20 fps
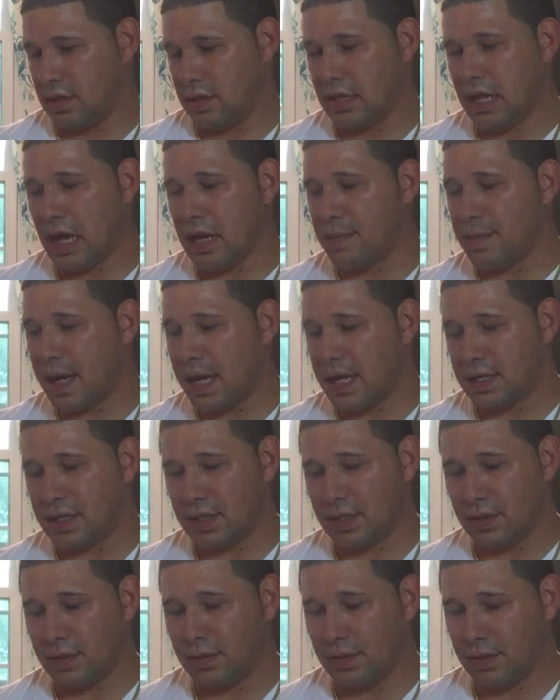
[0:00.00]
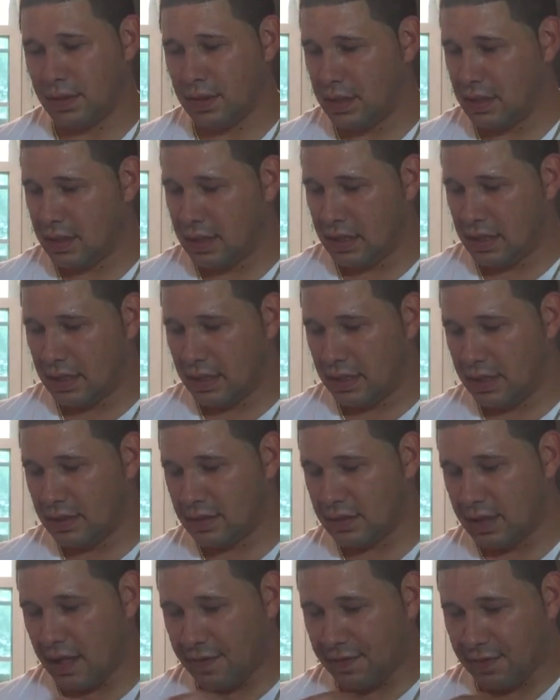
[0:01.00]
Not a bad shoe.
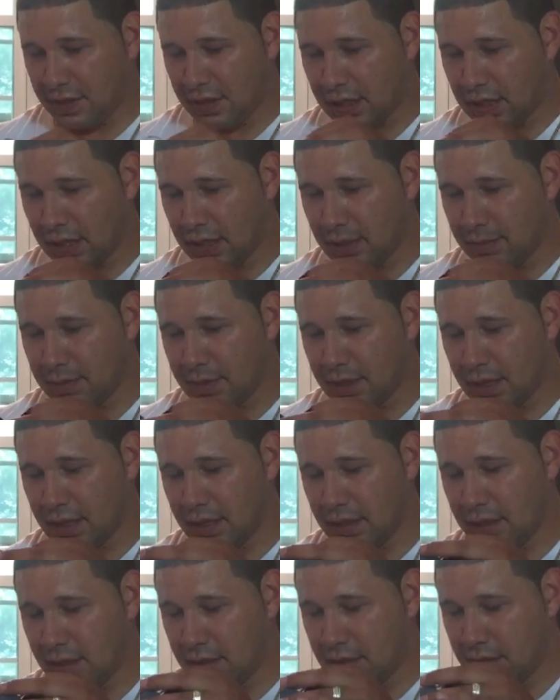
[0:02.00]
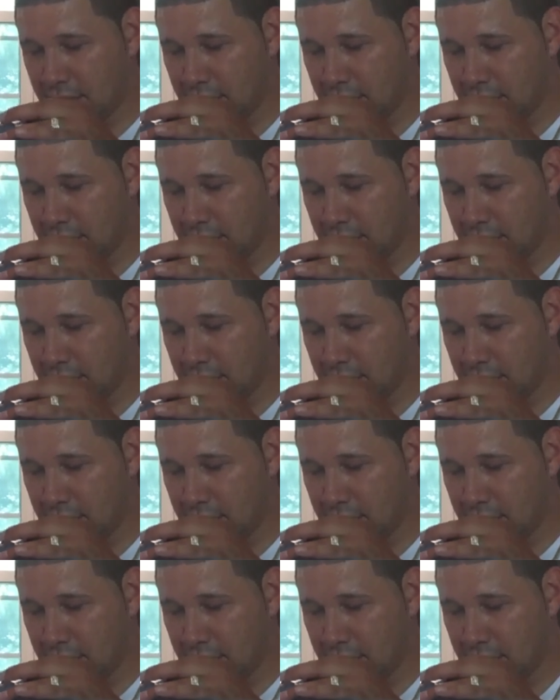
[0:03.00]
These will definitely clean up good.